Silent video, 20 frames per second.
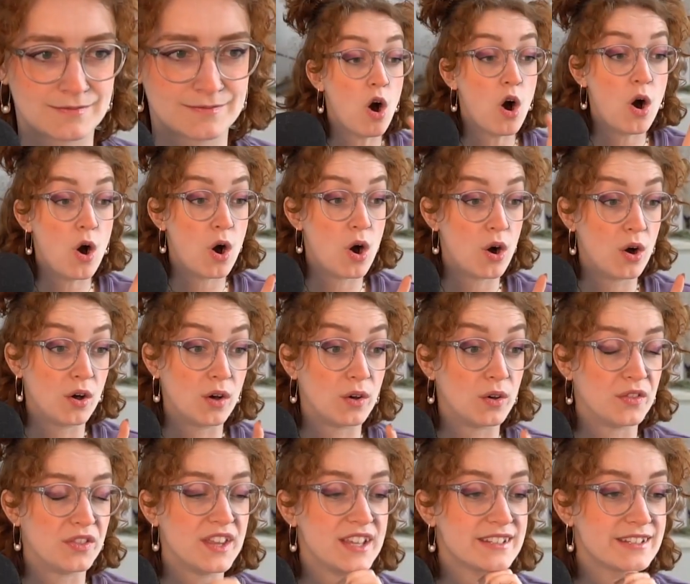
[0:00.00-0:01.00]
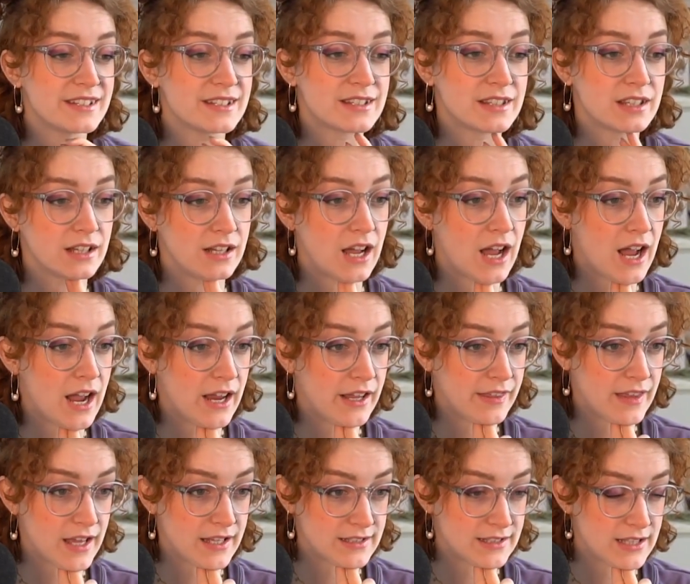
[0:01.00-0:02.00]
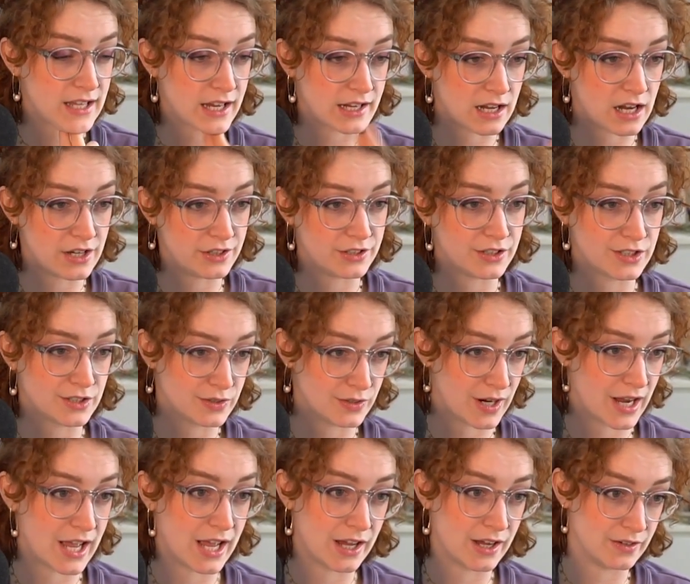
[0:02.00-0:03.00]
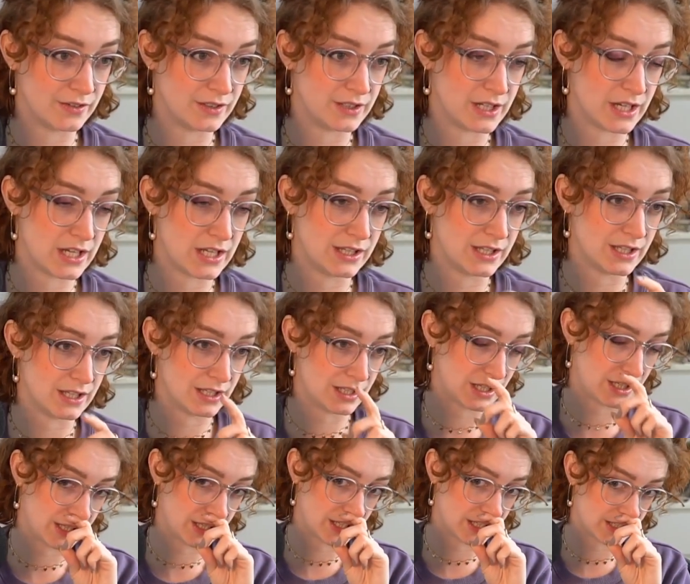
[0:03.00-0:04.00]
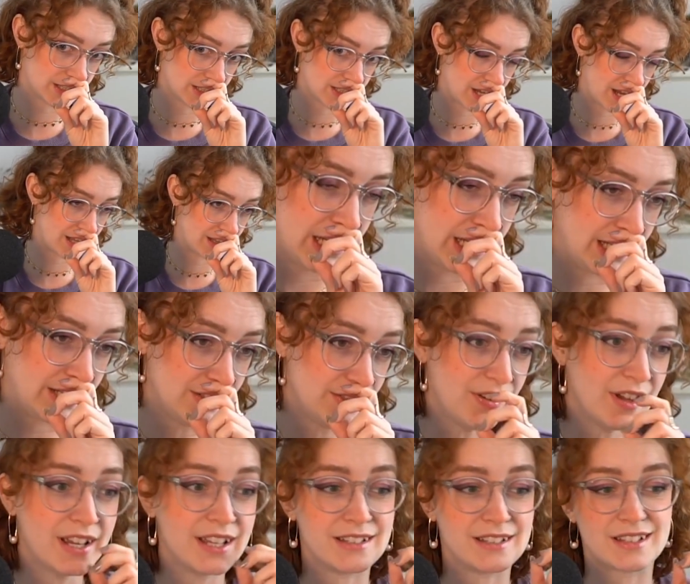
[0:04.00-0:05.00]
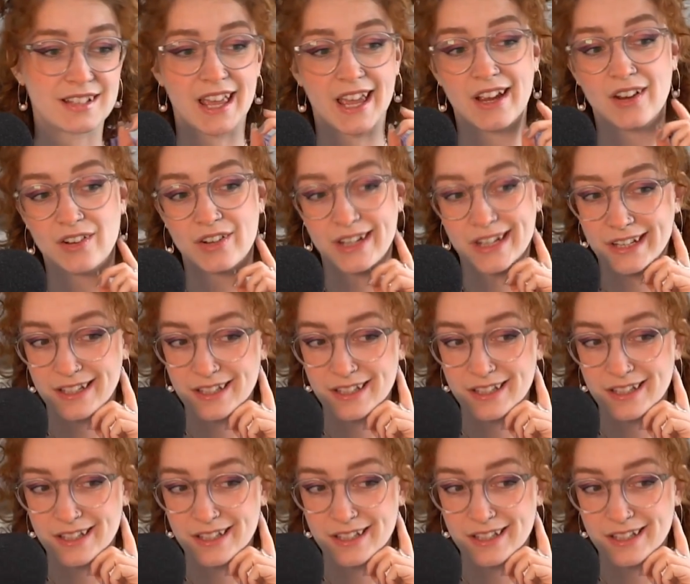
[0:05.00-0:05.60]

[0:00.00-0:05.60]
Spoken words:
Oh, this is the guy that's like underground in the asylum. He's fucking scary.